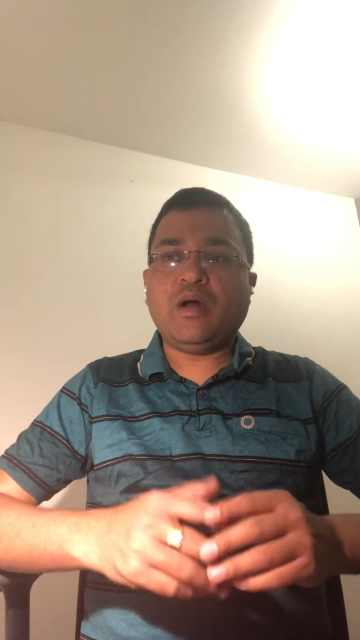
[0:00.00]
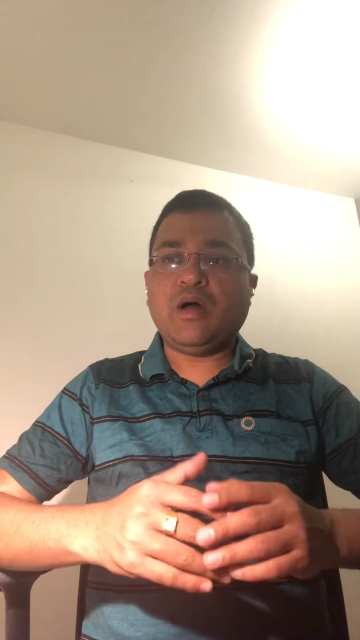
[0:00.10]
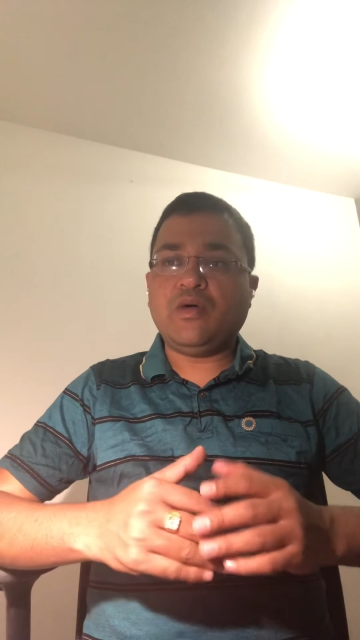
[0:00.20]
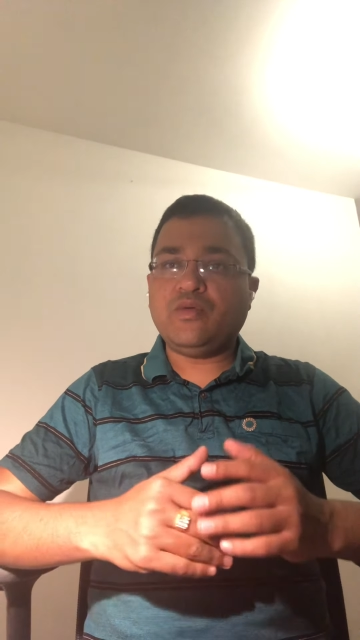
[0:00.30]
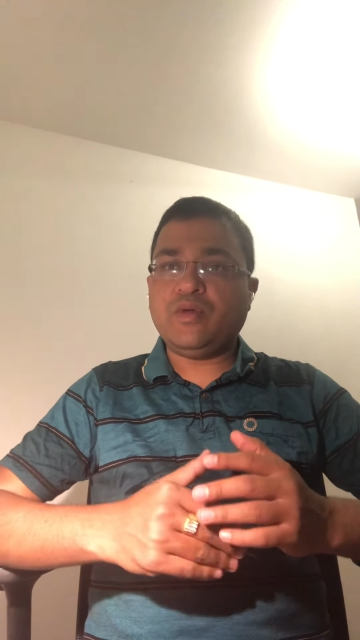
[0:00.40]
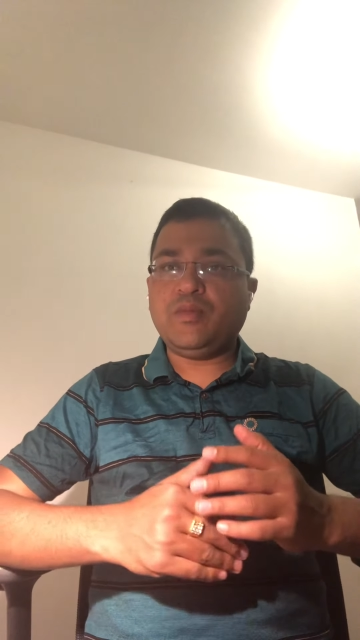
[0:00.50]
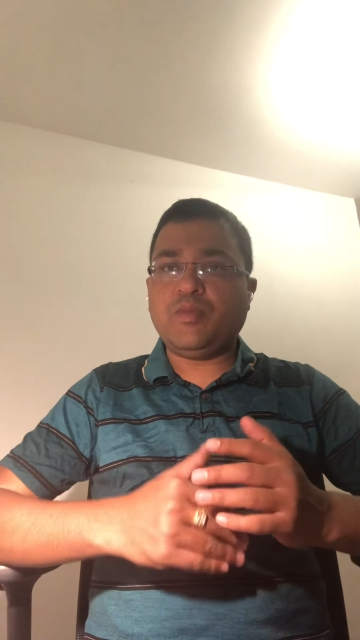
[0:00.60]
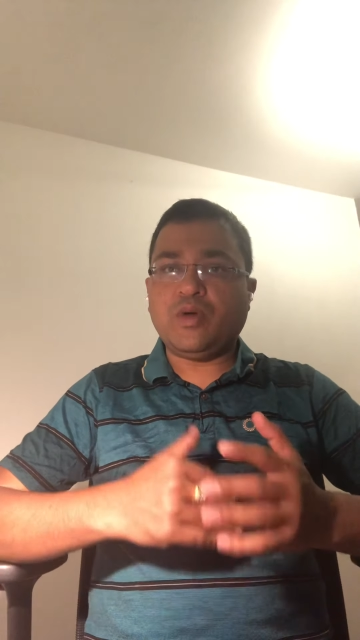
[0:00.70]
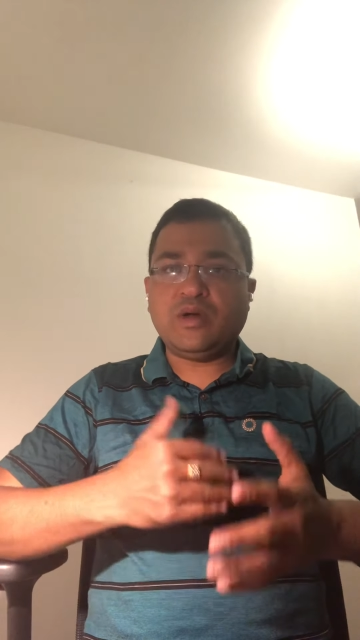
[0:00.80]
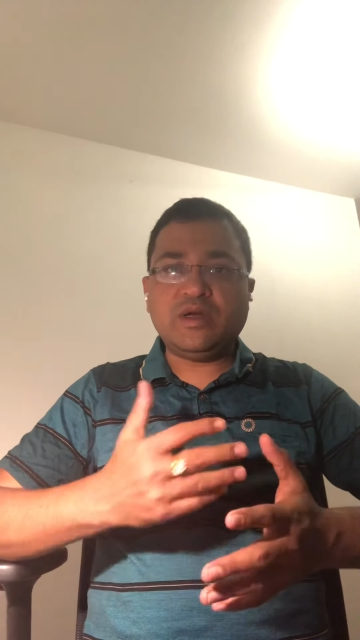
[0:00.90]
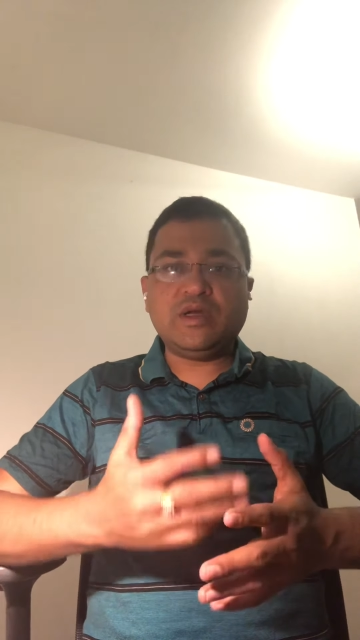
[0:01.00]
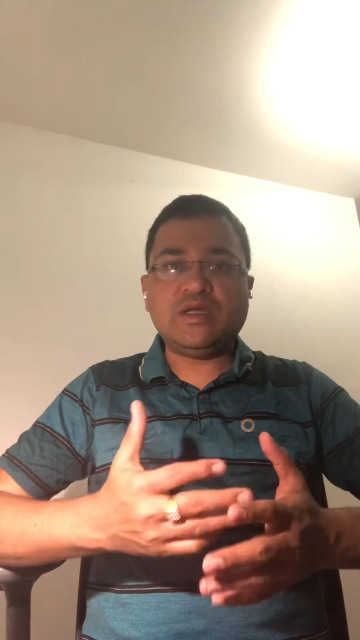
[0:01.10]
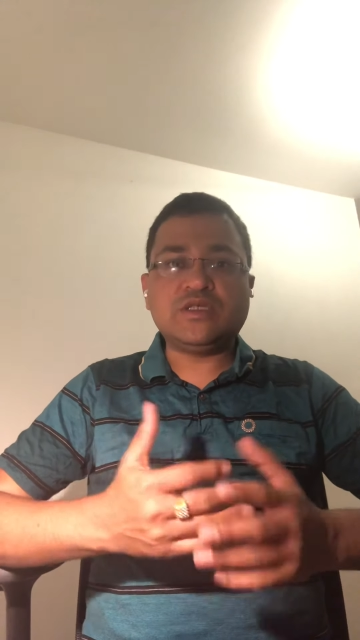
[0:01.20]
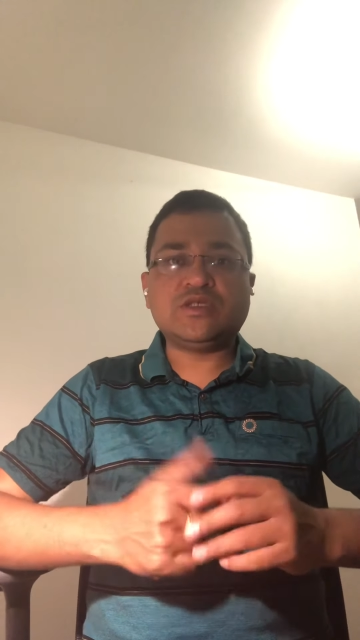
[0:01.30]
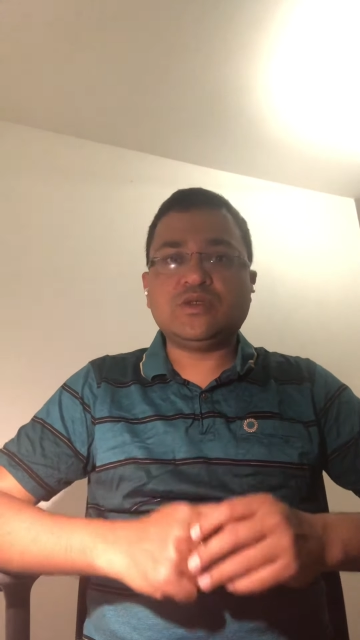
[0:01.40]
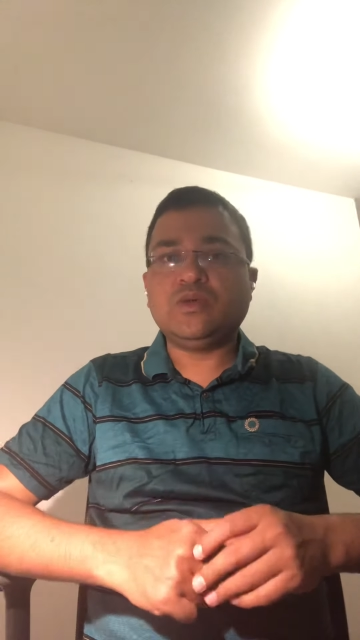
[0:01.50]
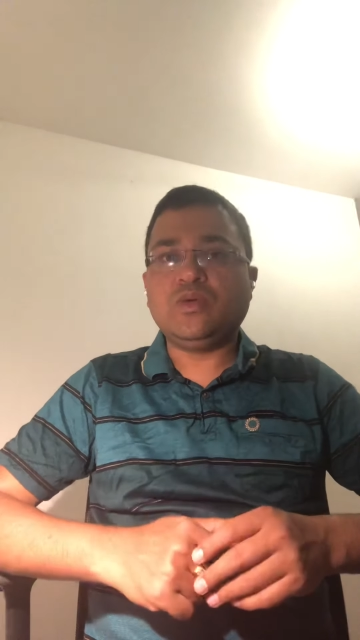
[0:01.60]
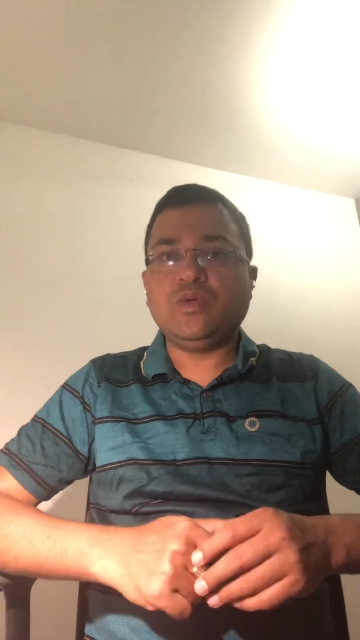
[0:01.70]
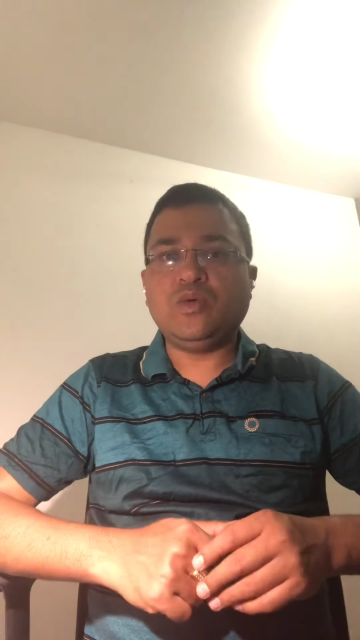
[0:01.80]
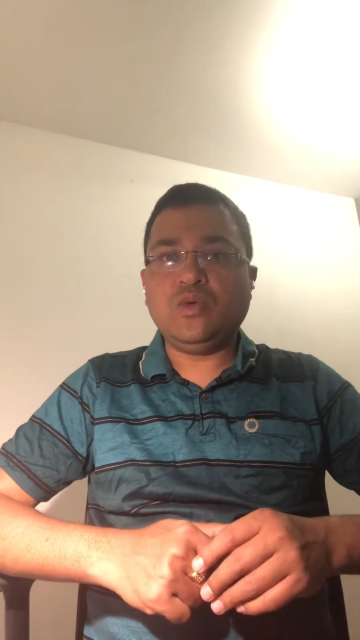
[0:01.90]
how important it is
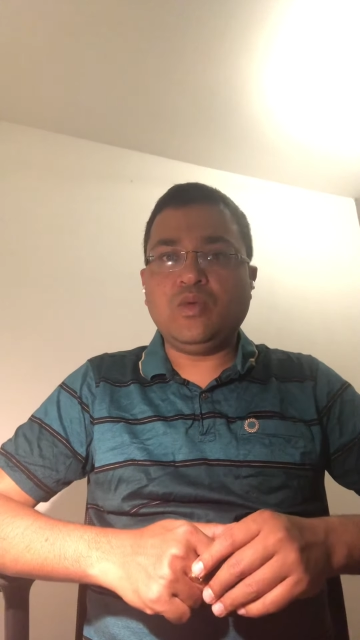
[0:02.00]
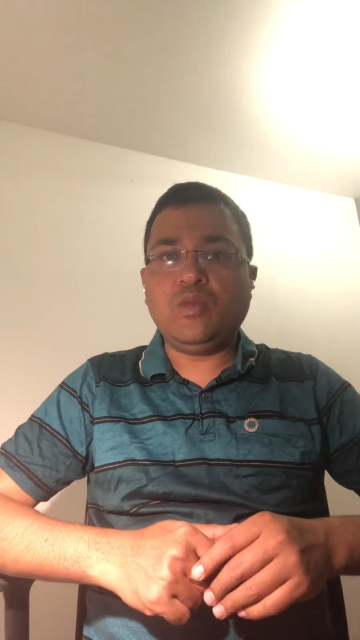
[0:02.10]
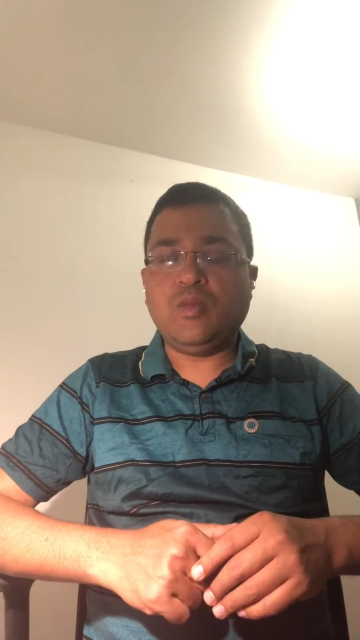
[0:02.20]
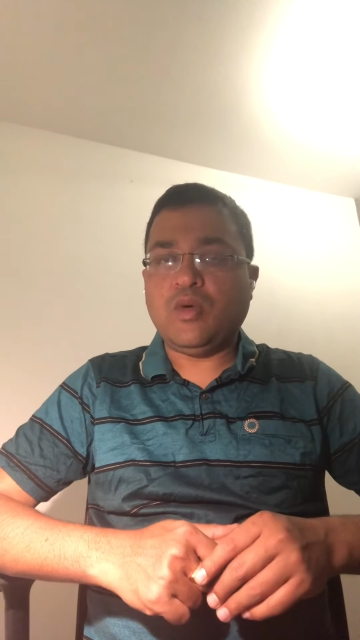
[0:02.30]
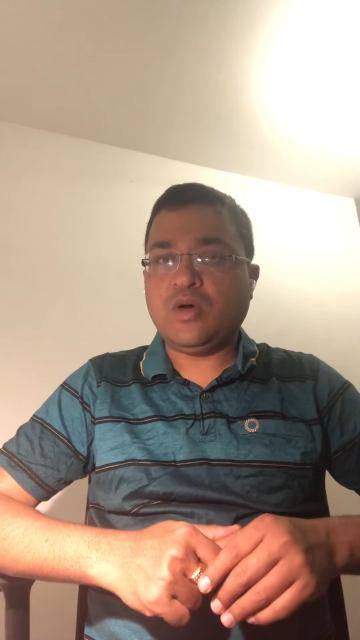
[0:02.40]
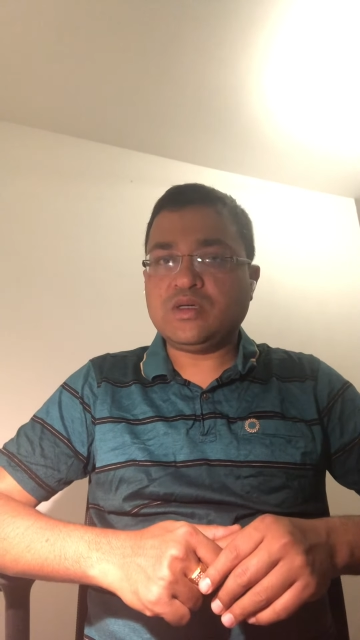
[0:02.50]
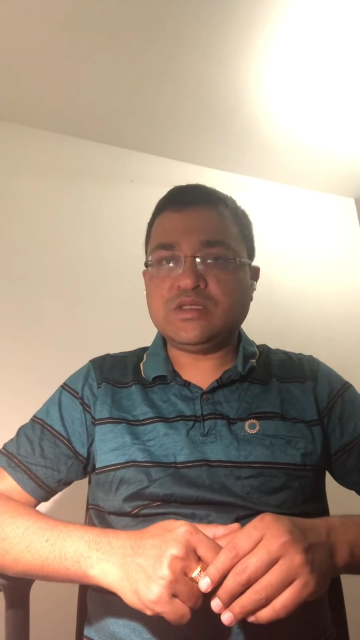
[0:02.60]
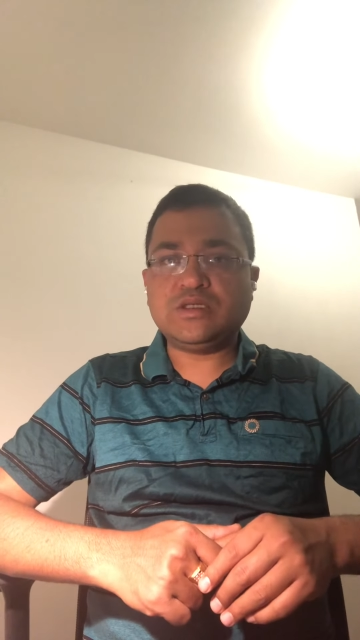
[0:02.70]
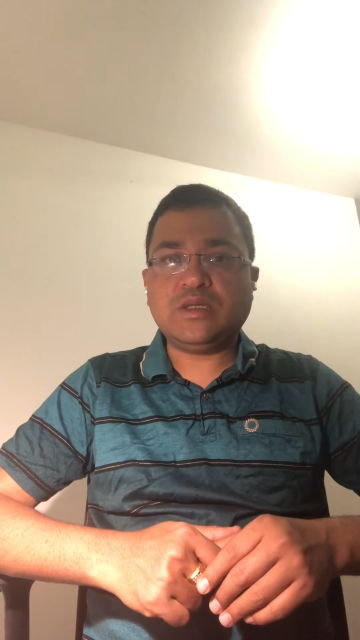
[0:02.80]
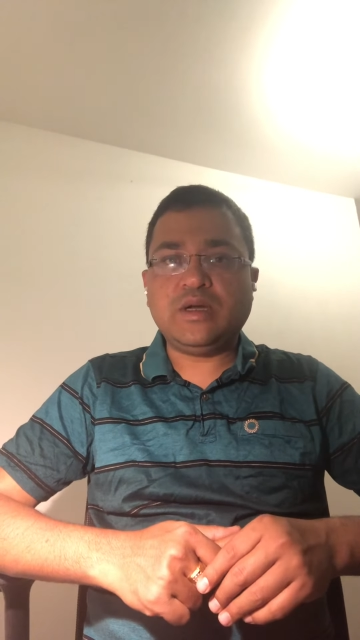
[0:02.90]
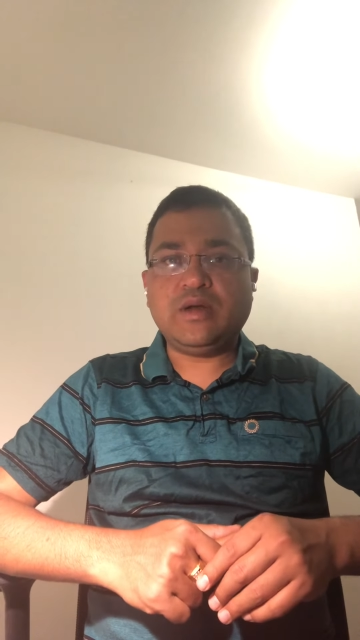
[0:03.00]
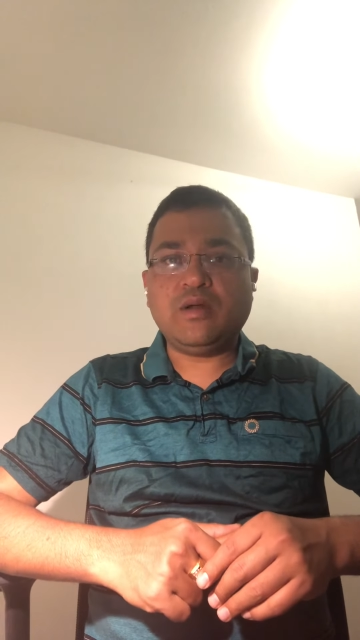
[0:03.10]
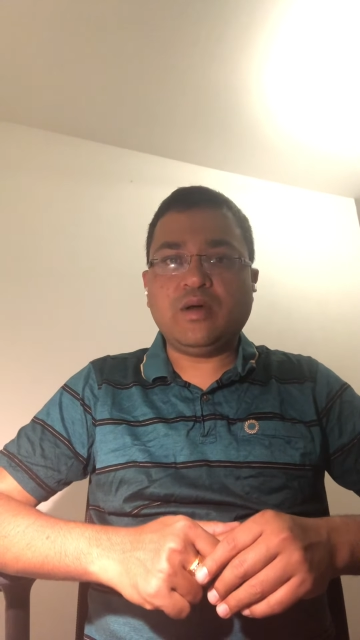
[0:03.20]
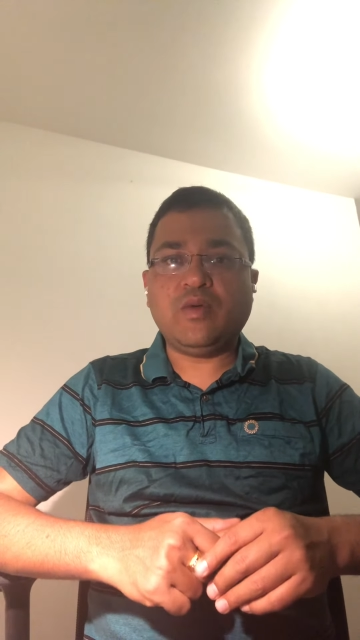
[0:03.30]
to do mocks and